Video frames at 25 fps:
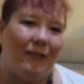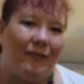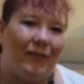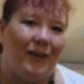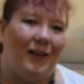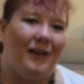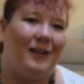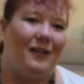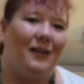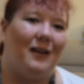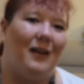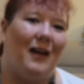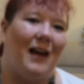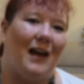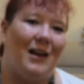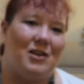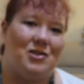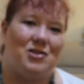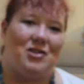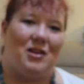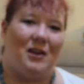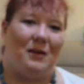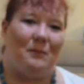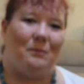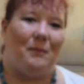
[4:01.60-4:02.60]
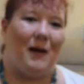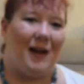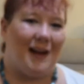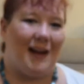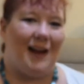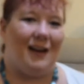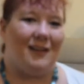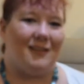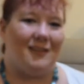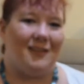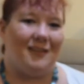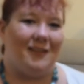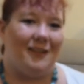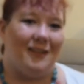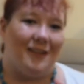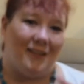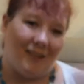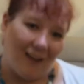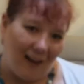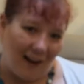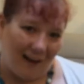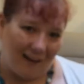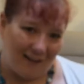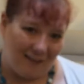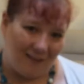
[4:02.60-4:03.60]
Evan. Uh, I
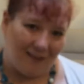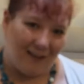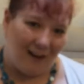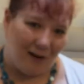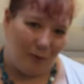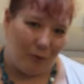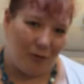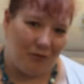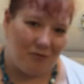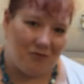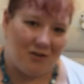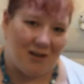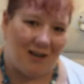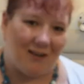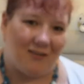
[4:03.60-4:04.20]
found Evan